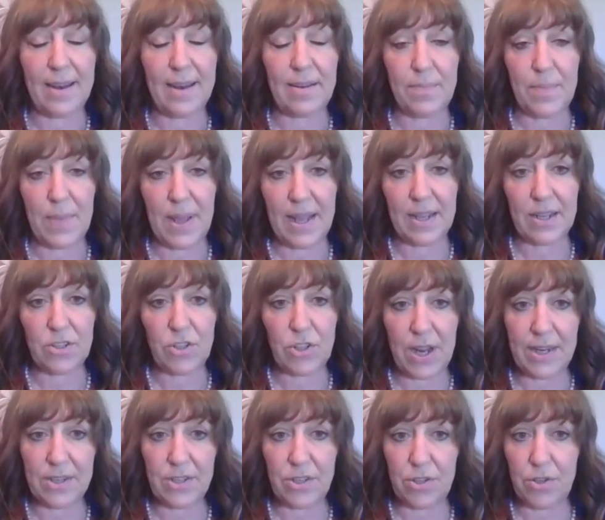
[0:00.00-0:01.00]
make a
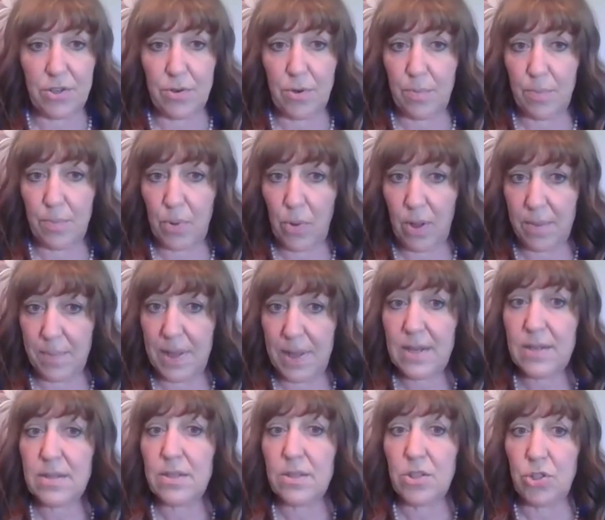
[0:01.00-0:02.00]
change in your employment
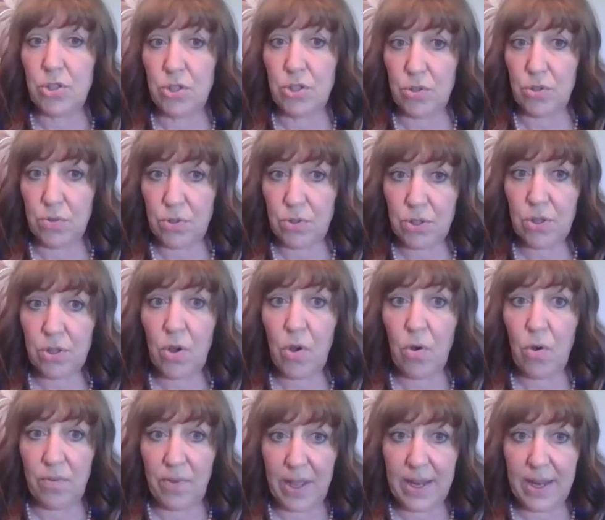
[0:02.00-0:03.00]
due to
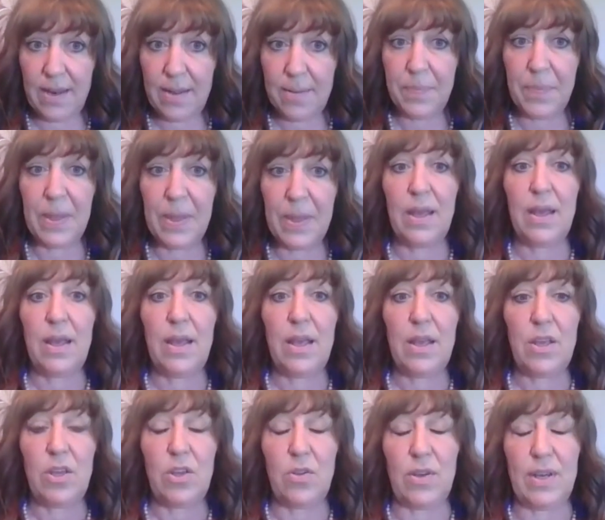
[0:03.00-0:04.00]
COVID,
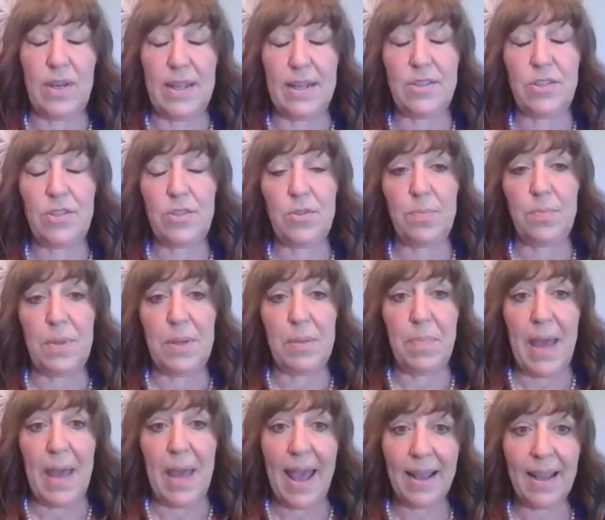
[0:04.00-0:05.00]
you need to be
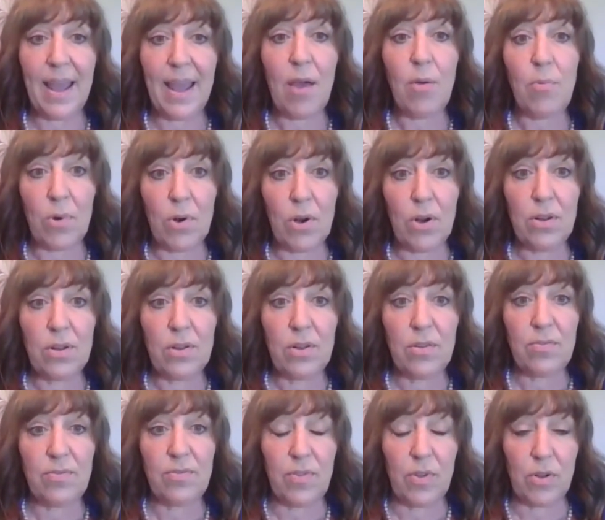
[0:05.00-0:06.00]
back at work
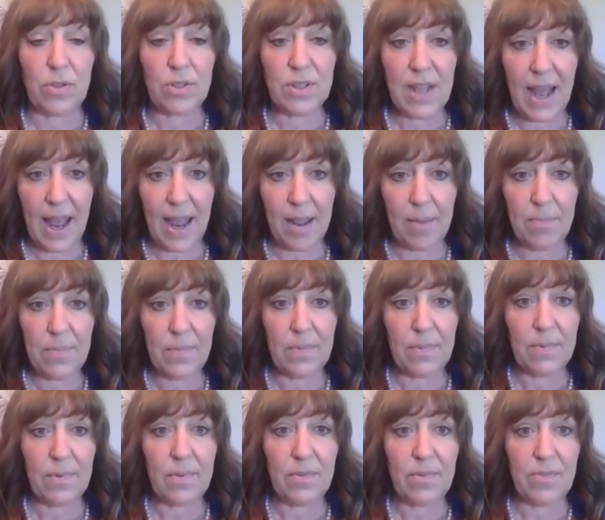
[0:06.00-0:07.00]
full time
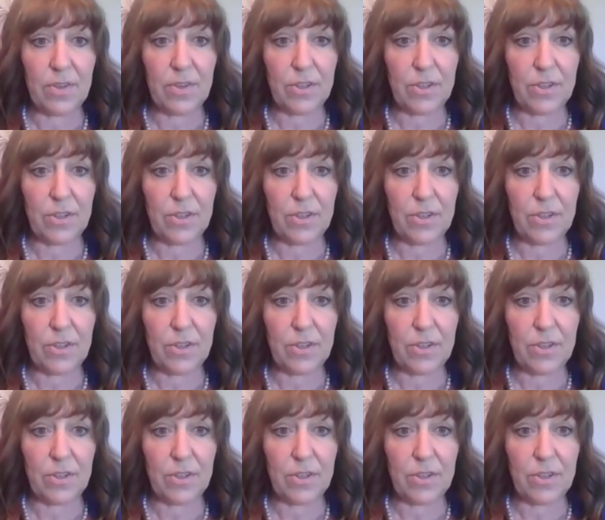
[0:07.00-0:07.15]
for